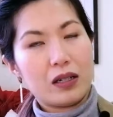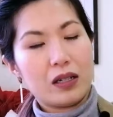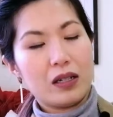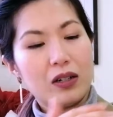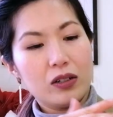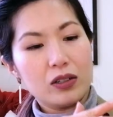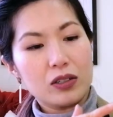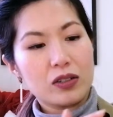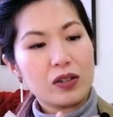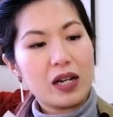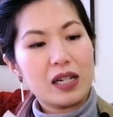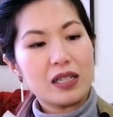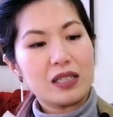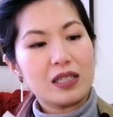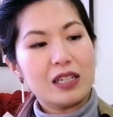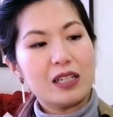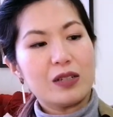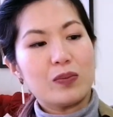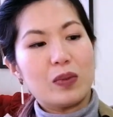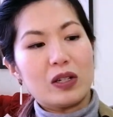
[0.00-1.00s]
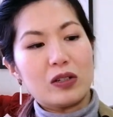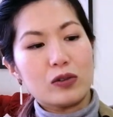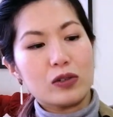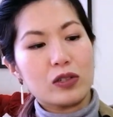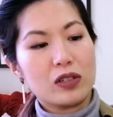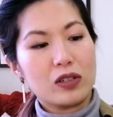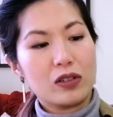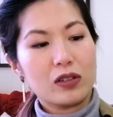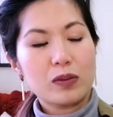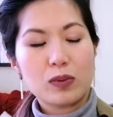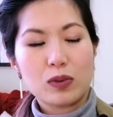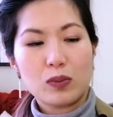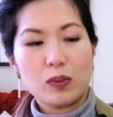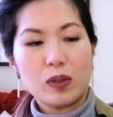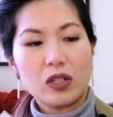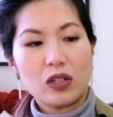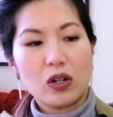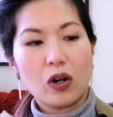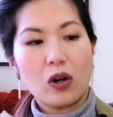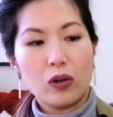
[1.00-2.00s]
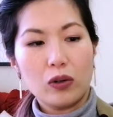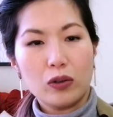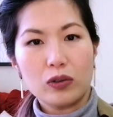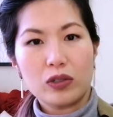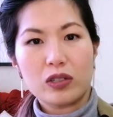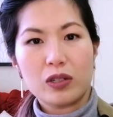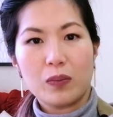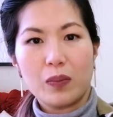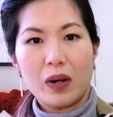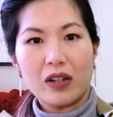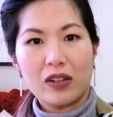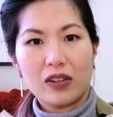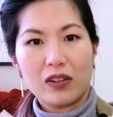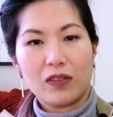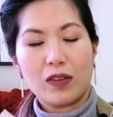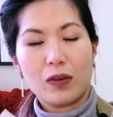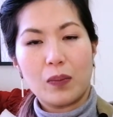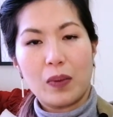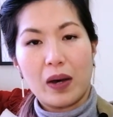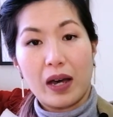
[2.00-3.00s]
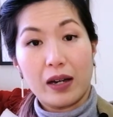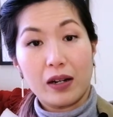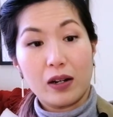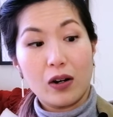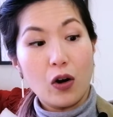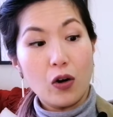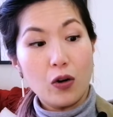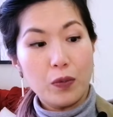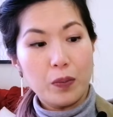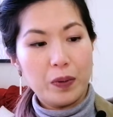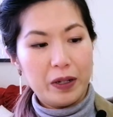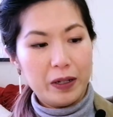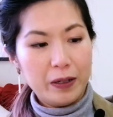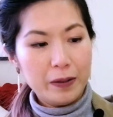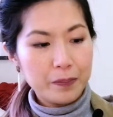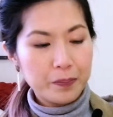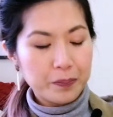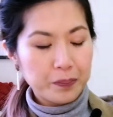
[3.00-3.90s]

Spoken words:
It also has these metal stirrups which holds the mouth of the bag open.